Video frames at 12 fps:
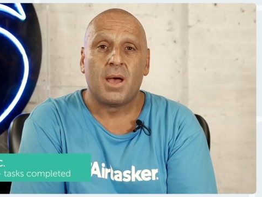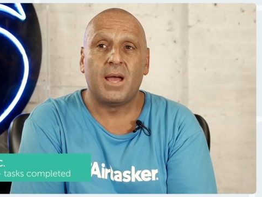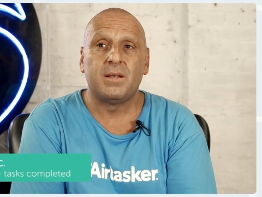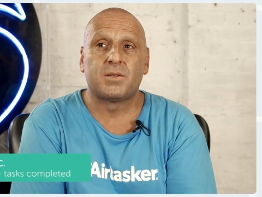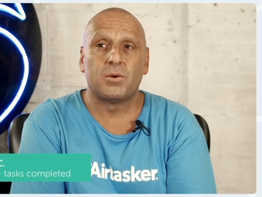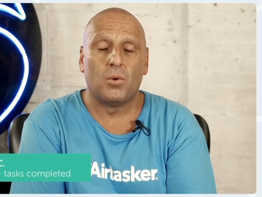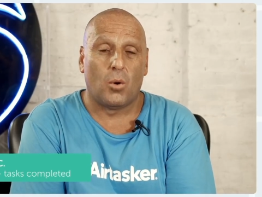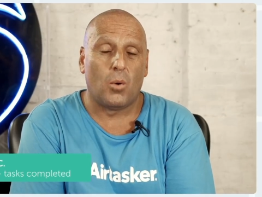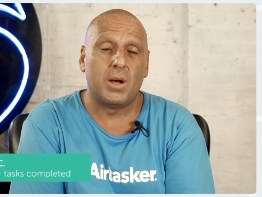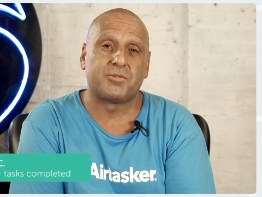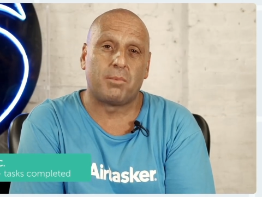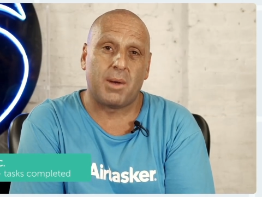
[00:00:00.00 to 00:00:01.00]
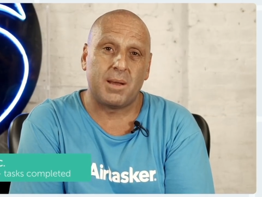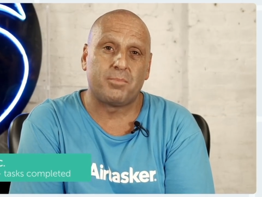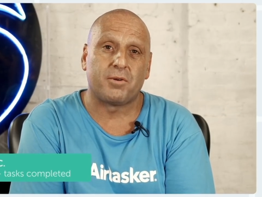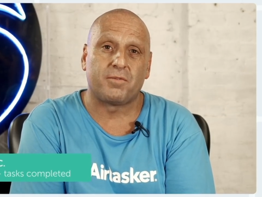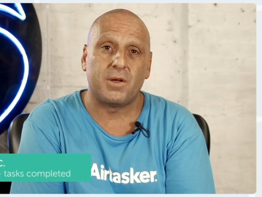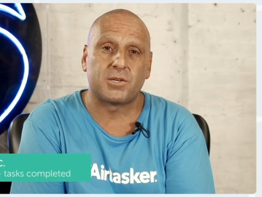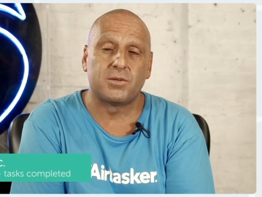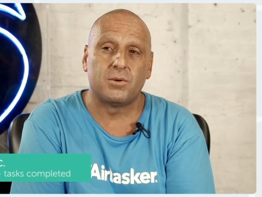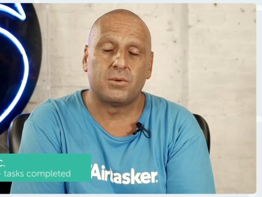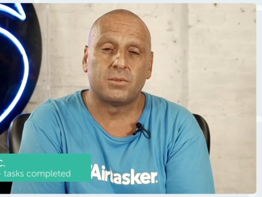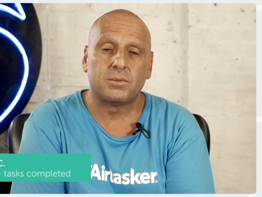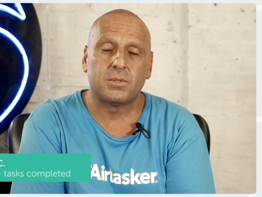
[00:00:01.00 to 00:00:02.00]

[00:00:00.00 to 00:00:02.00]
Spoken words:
and to always remain professional.